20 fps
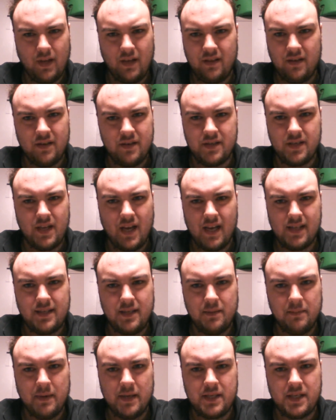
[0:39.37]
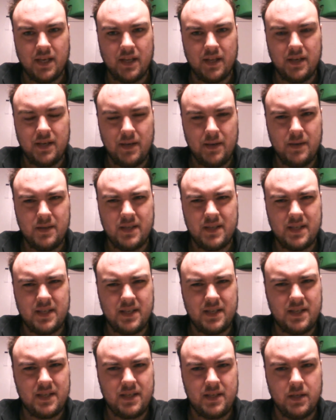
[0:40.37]
There's not too much on the news. This is
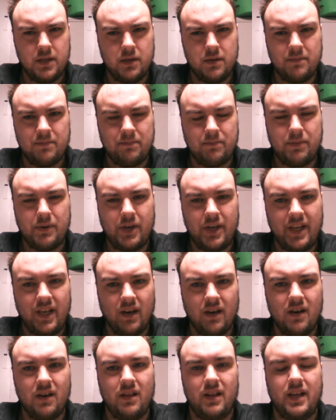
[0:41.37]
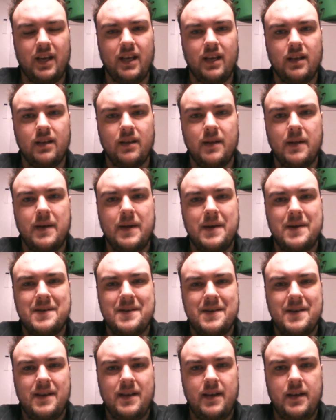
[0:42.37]
still pretty early,
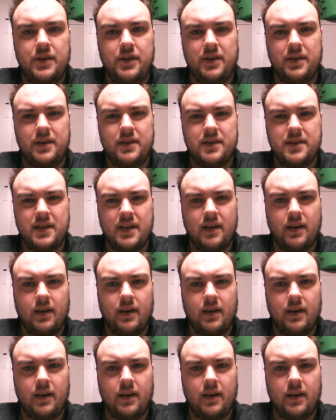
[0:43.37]
and